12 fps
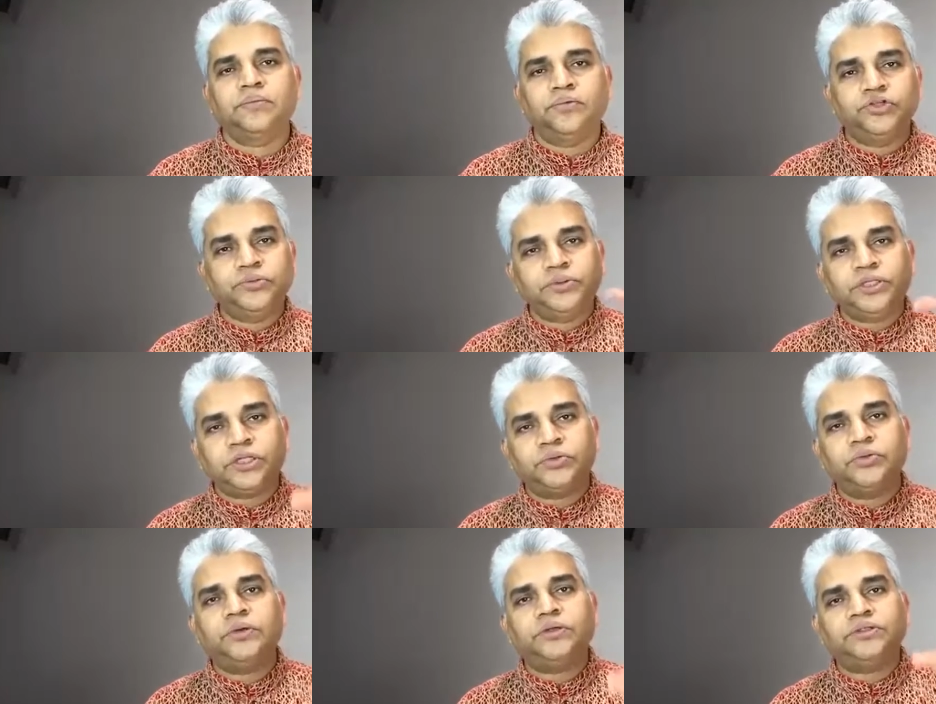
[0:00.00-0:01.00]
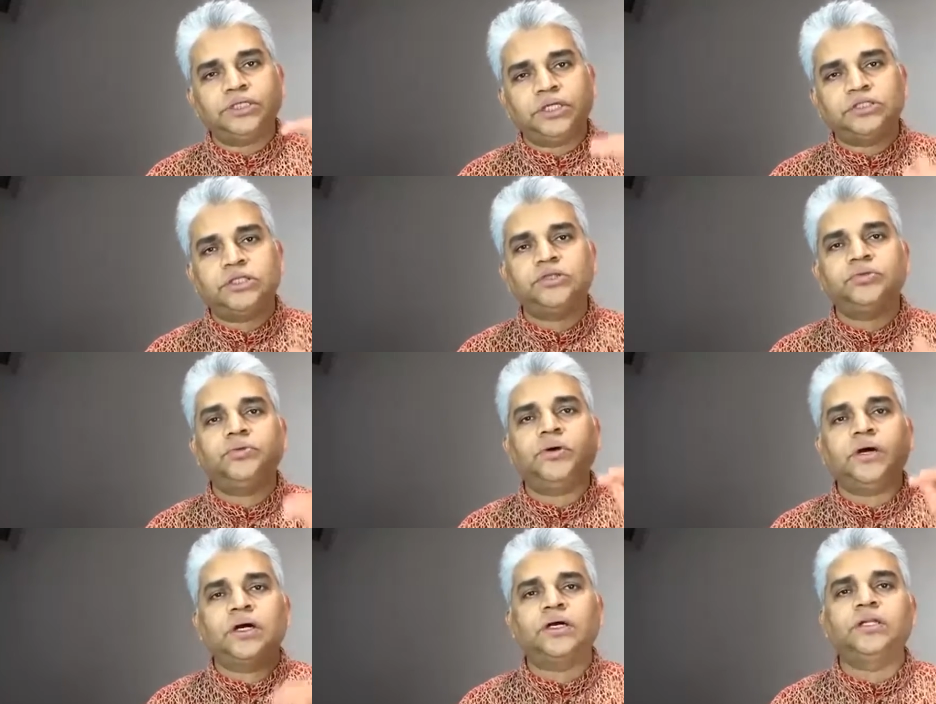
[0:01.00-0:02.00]
Prithvi Tattva, Jala Tattva,
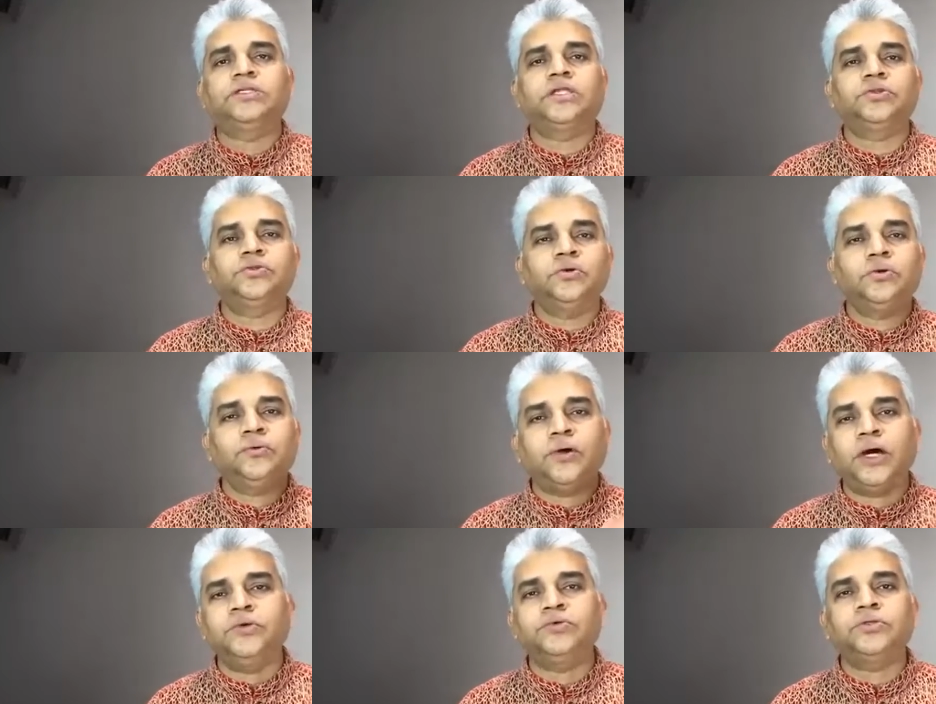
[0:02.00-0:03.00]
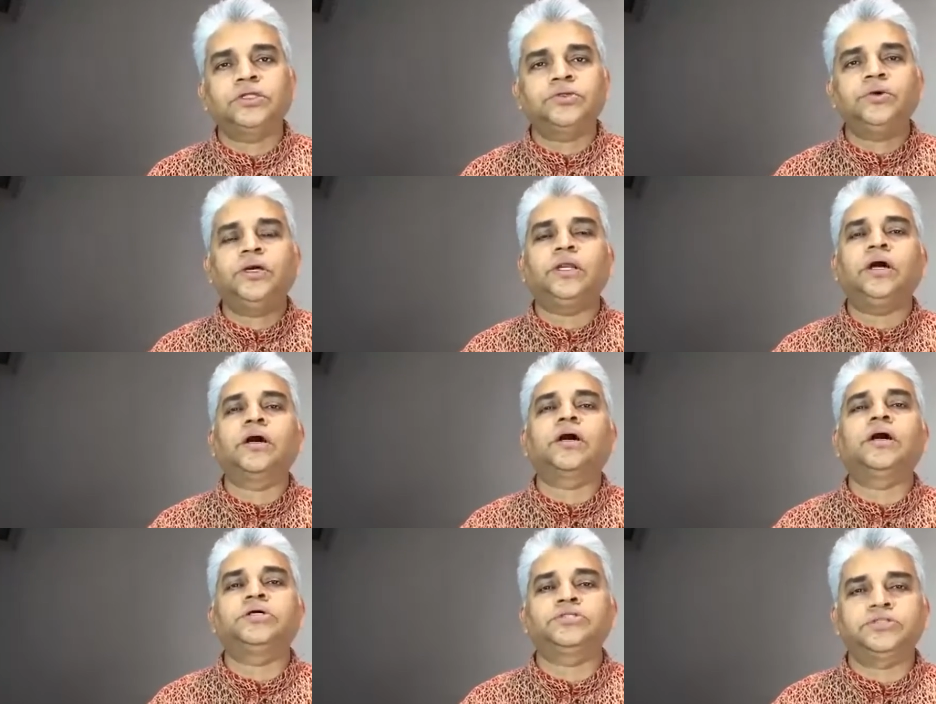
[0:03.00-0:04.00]
Agni Tattva, Vayu Tattva, and
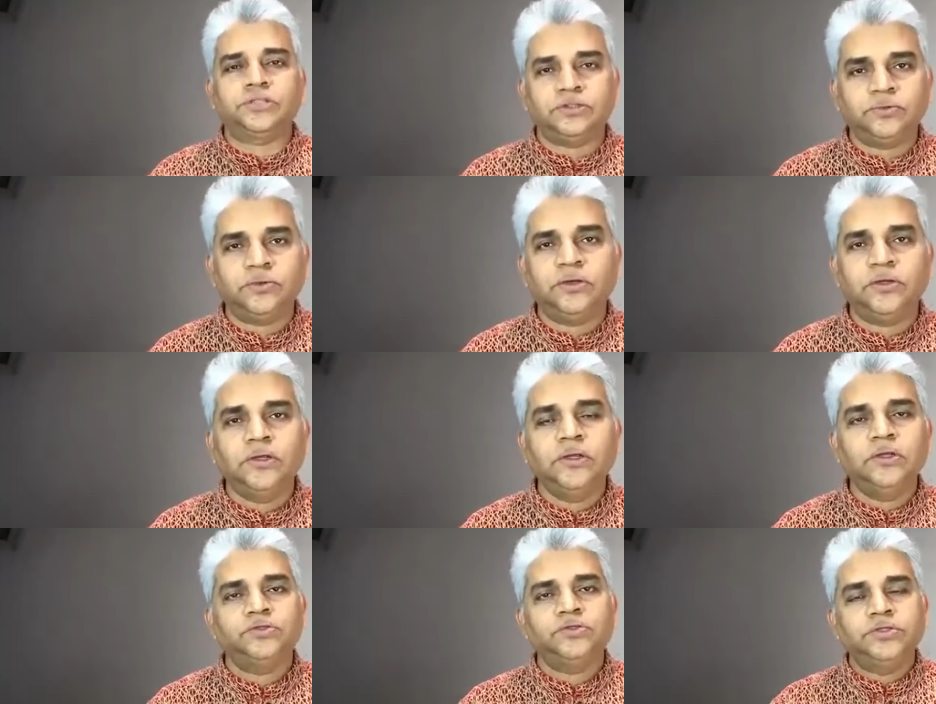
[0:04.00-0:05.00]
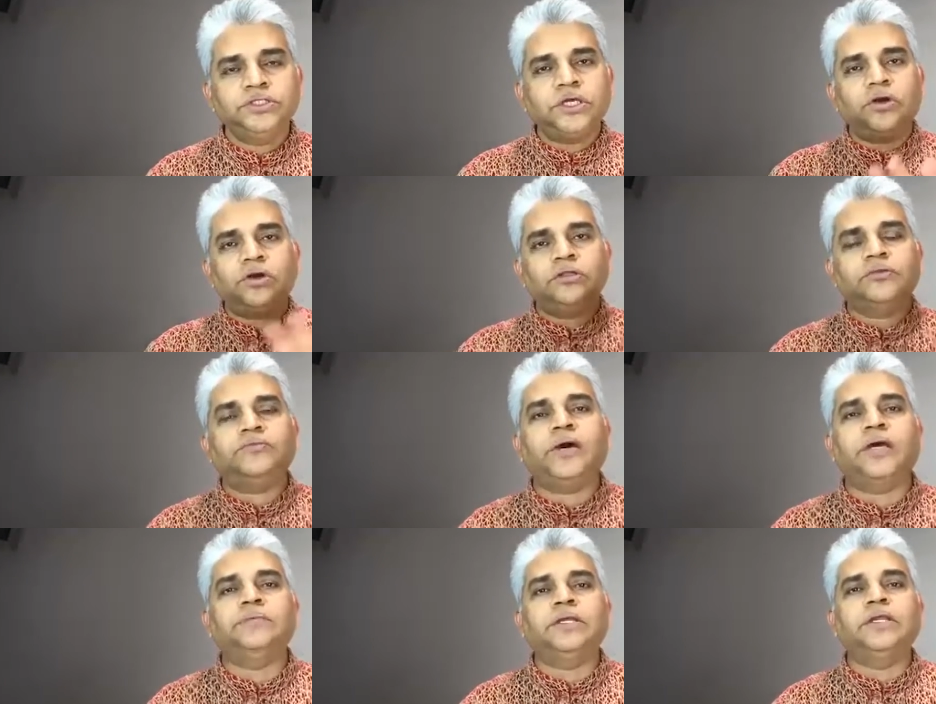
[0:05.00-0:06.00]
Akasha Tattva. So these are all the
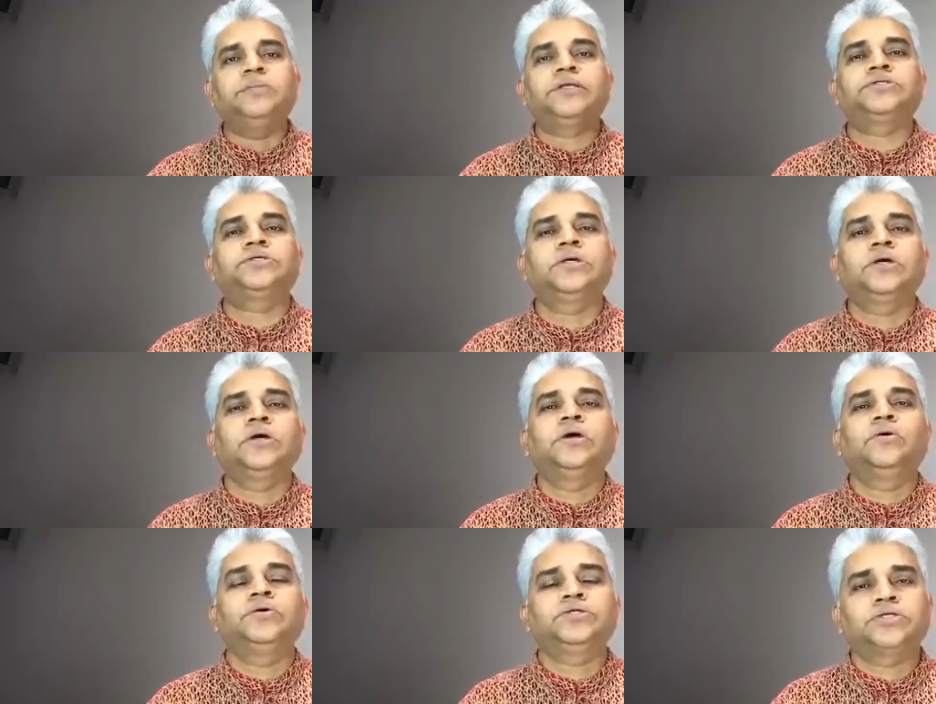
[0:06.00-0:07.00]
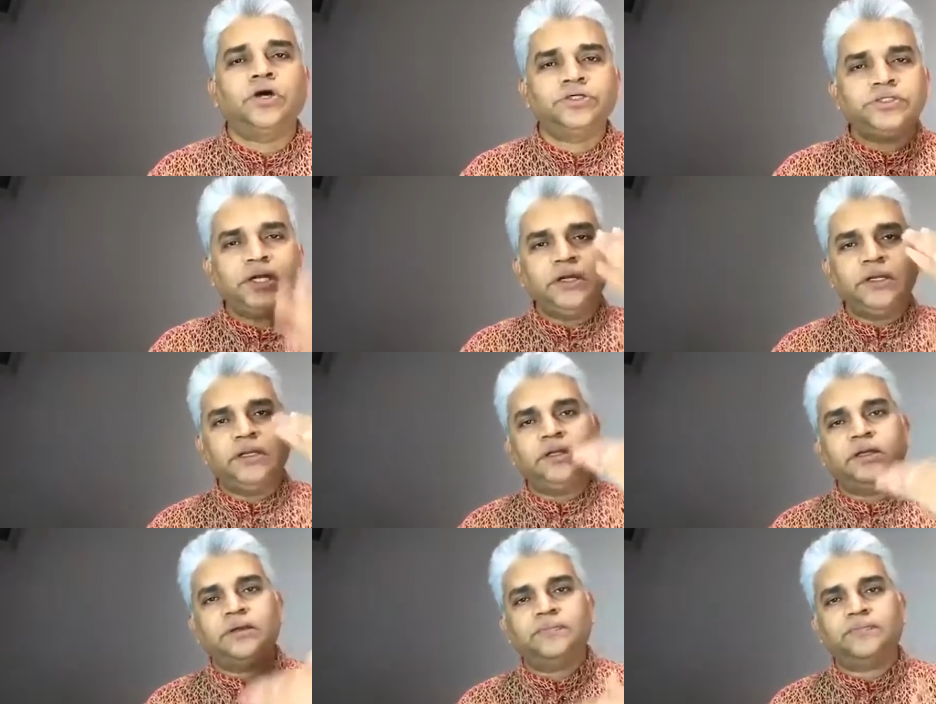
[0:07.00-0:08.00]
five elements which constantly
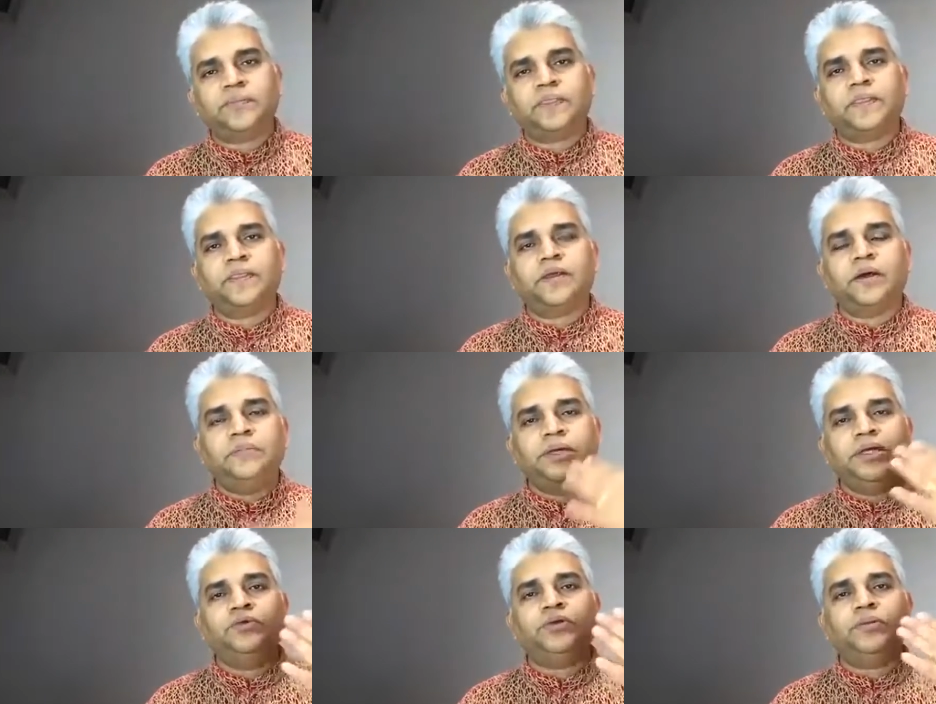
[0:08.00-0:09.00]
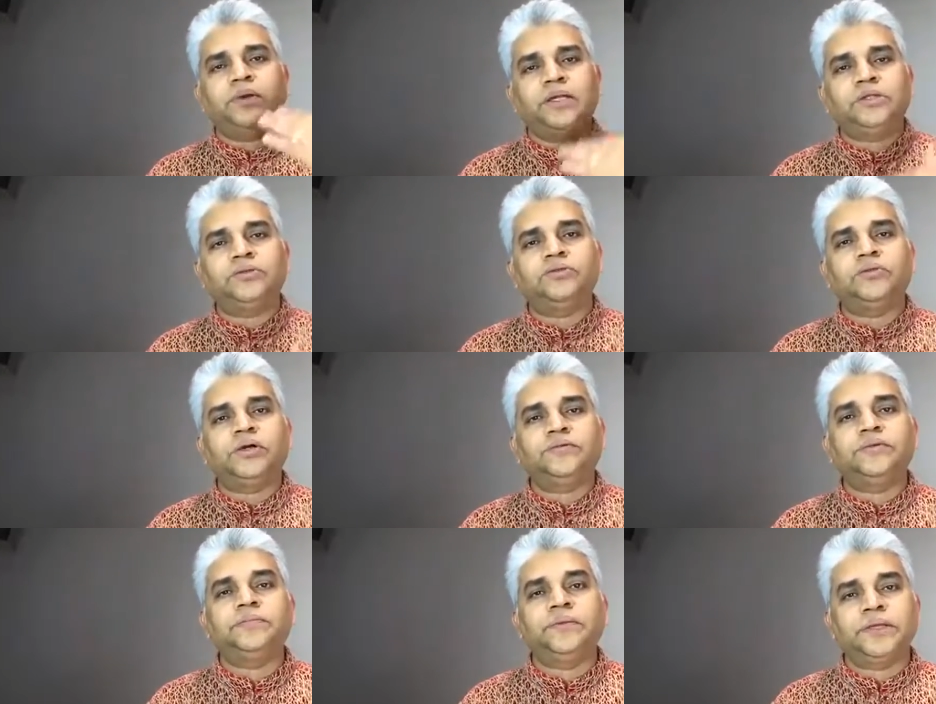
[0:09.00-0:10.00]
coming into our body through every
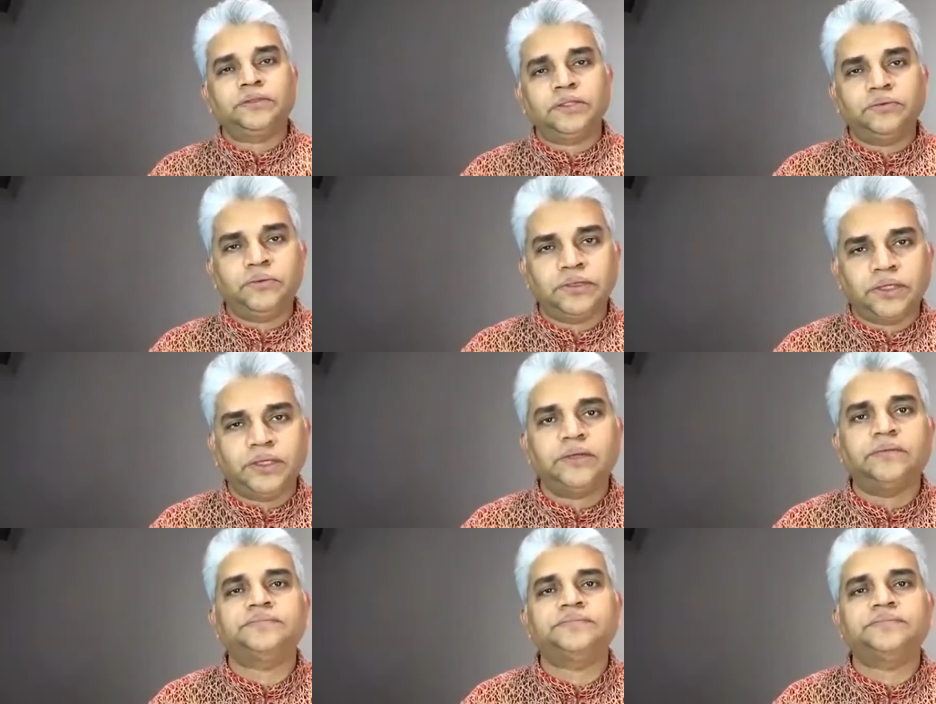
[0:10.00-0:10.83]
breath that we take.